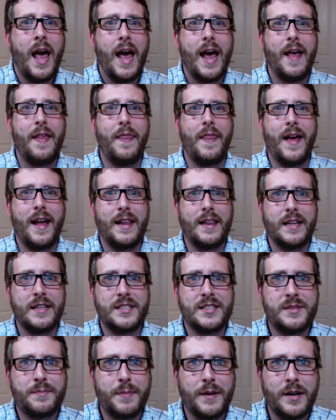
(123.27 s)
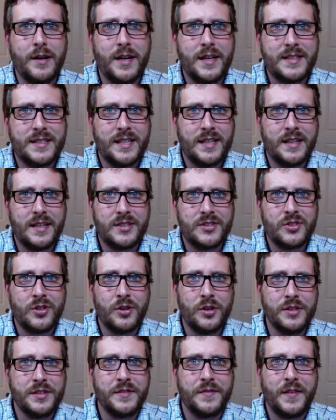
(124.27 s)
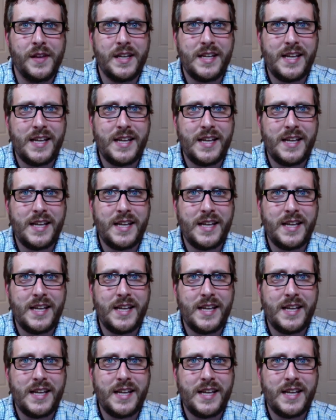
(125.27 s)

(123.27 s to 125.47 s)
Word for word: and that the spirits and the souls of the